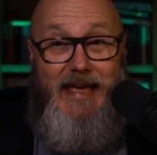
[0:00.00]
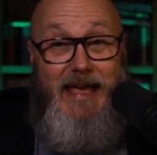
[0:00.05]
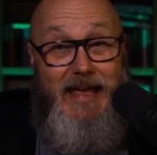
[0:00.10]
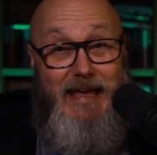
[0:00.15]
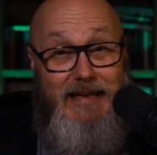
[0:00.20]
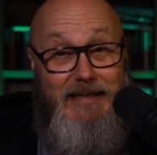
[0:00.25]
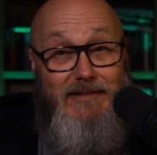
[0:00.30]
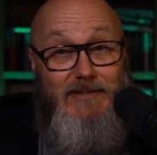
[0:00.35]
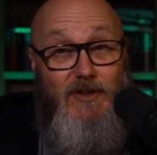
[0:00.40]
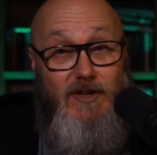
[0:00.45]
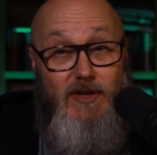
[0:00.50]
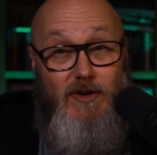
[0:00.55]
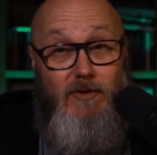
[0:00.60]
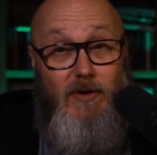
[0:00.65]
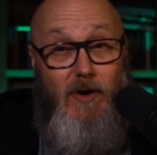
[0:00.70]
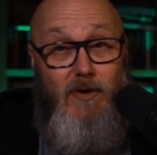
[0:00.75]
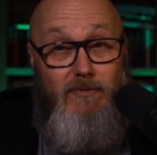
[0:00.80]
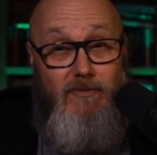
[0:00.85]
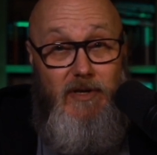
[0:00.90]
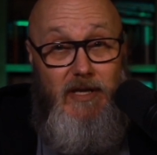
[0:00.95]
And to
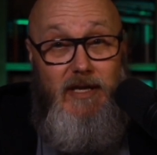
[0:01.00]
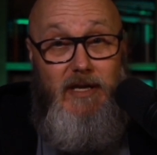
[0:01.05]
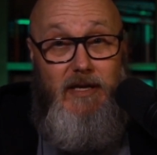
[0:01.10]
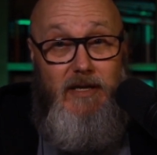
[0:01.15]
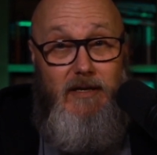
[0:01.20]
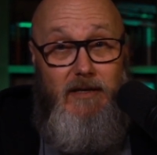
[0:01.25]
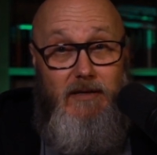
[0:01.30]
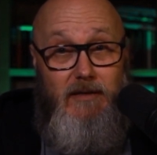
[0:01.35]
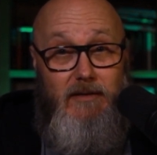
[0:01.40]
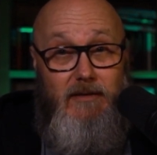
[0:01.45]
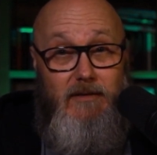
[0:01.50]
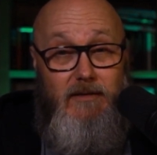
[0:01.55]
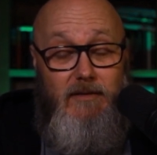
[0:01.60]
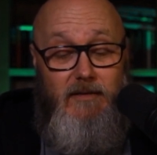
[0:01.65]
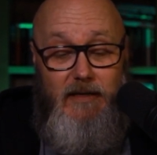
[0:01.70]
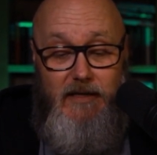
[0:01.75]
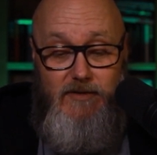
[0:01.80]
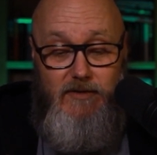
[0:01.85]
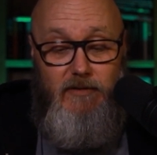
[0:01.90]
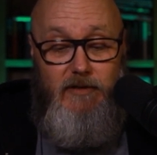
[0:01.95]
your own need.
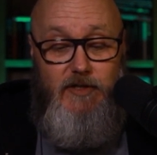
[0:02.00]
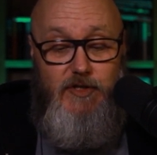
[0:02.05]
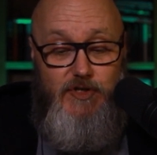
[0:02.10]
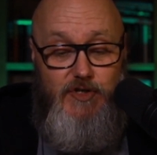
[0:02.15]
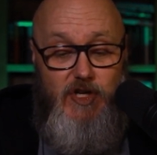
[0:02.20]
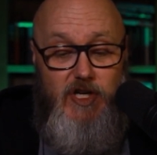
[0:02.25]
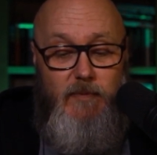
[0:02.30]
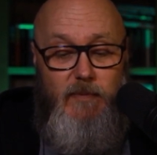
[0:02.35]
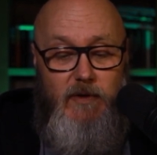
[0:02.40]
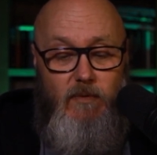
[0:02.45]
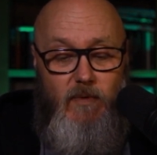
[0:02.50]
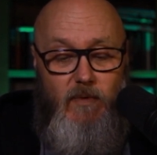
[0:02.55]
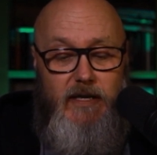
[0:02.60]
These are legitimate